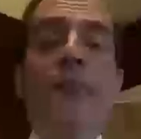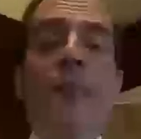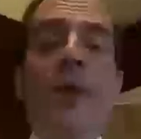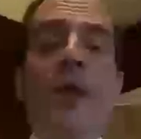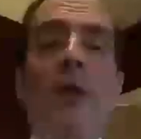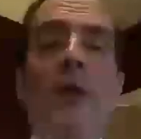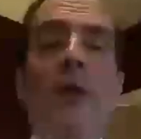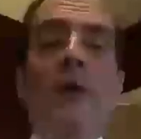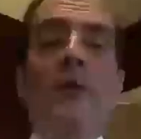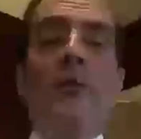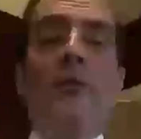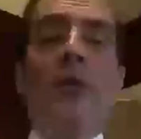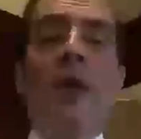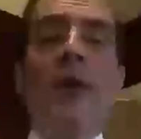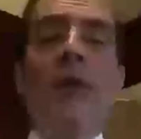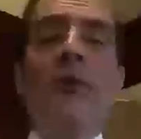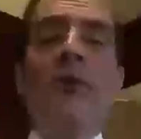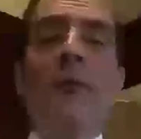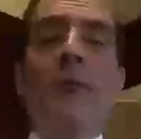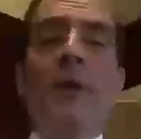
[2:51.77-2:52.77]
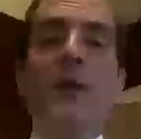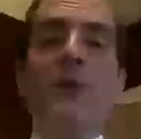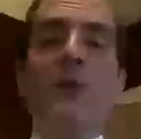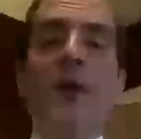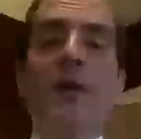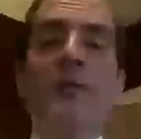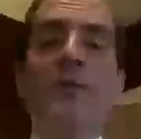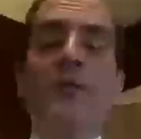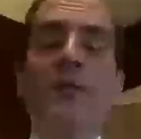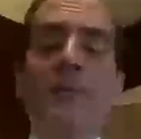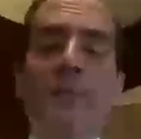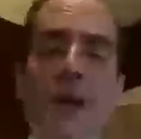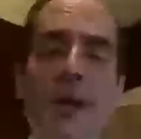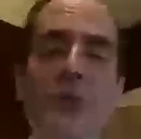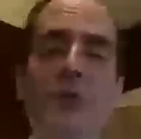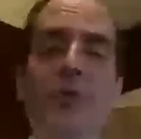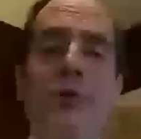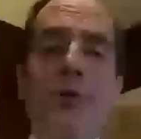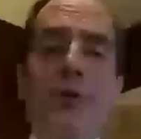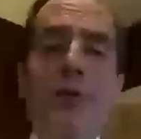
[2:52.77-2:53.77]
Studies have been done to
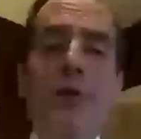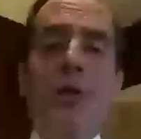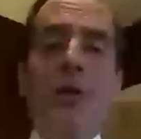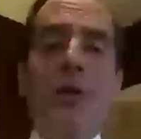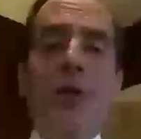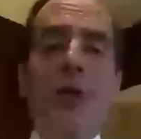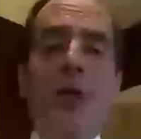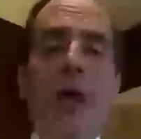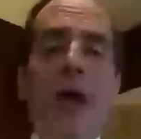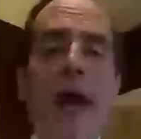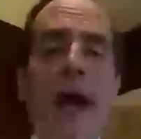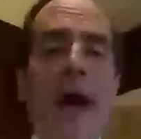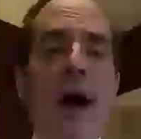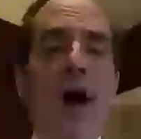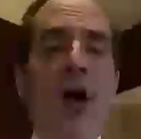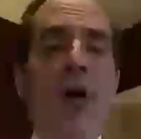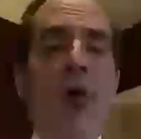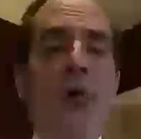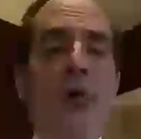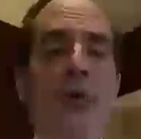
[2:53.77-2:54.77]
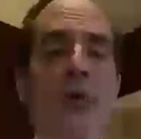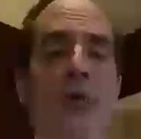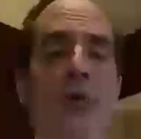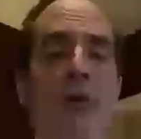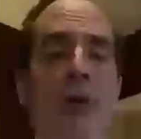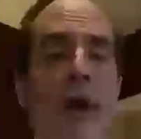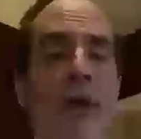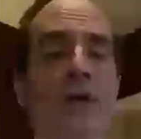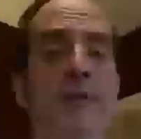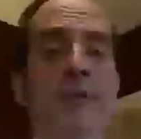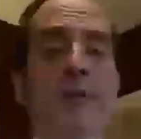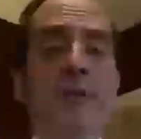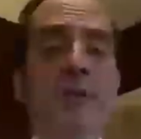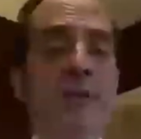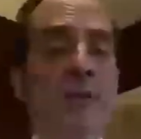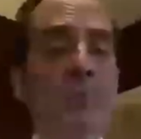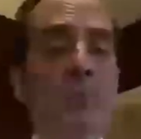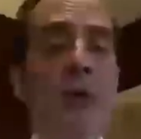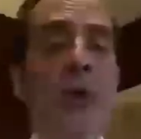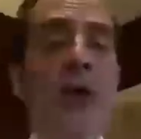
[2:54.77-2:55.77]
measure how lice
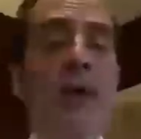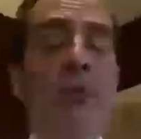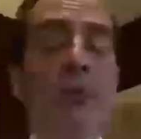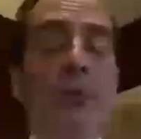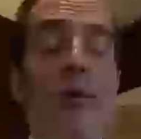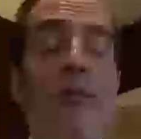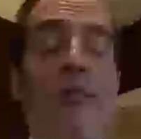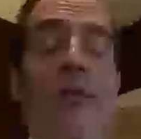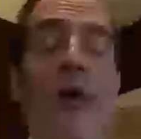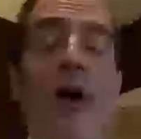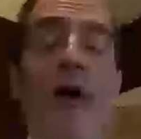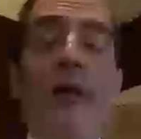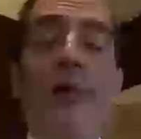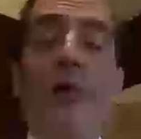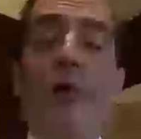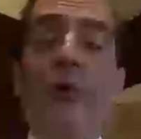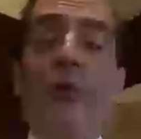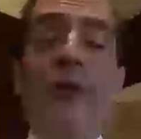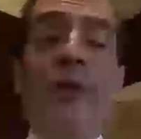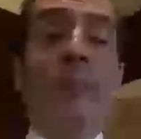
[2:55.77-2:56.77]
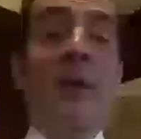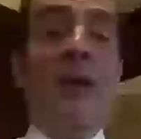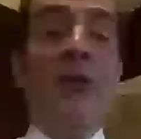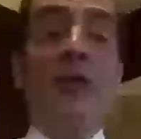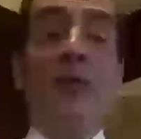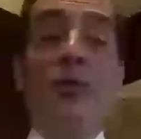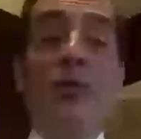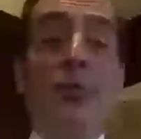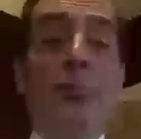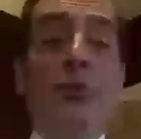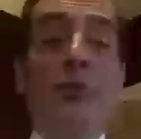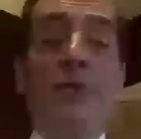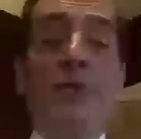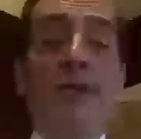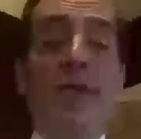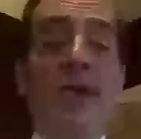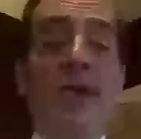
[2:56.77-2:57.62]
spread, and we find only about 2% of